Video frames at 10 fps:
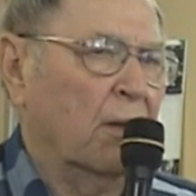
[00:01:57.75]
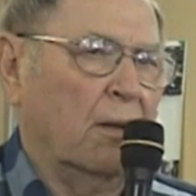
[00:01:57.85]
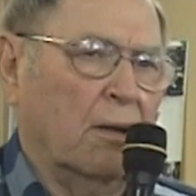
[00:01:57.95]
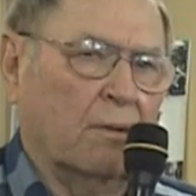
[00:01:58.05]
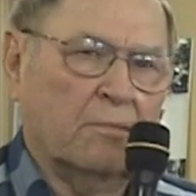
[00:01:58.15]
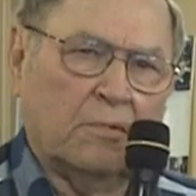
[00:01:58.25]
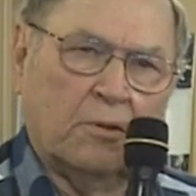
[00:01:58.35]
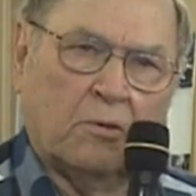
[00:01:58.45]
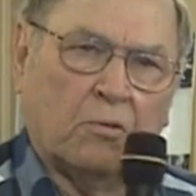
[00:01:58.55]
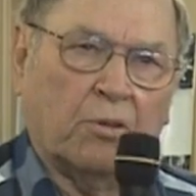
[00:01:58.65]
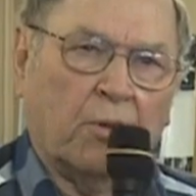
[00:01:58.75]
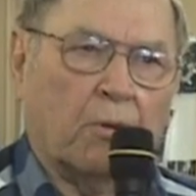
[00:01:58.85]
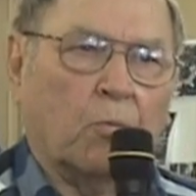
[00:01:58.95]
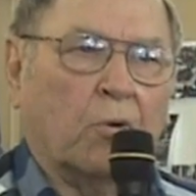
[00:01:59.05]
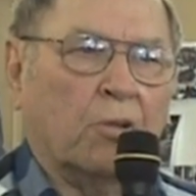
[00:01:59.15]
And, you know, it
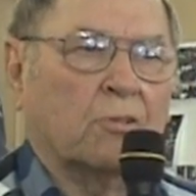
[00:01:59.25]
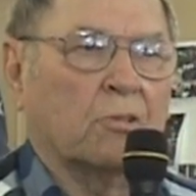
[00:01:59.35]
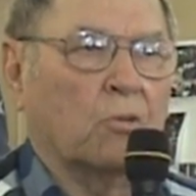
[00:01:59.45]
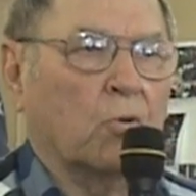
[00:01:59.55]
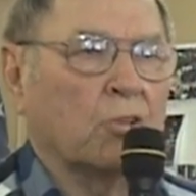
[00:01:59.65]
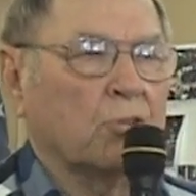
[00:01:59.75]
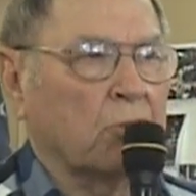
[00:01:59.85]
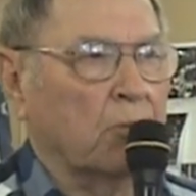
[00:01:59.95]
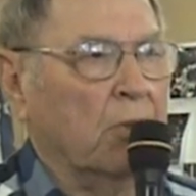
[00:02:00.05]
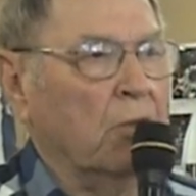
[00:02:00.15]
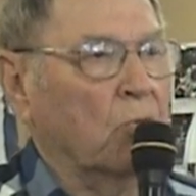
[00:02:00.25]
kind of raised the question to me,